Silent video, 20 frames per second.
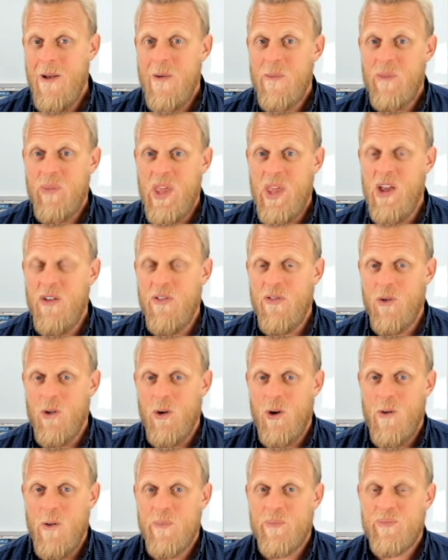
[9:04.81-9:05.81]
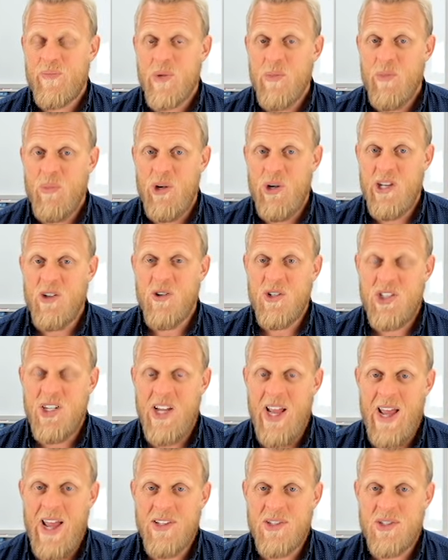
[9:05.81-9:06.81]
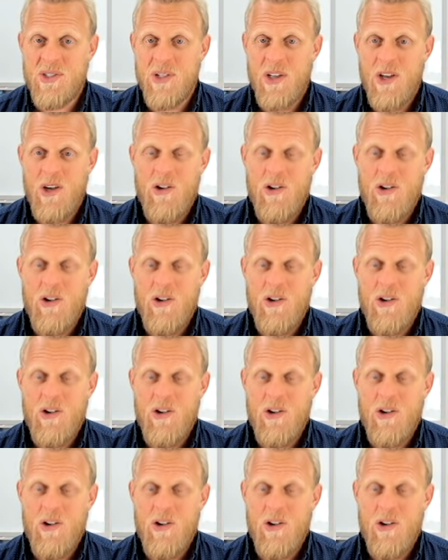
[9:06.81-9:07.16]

Therefore, pretty good chance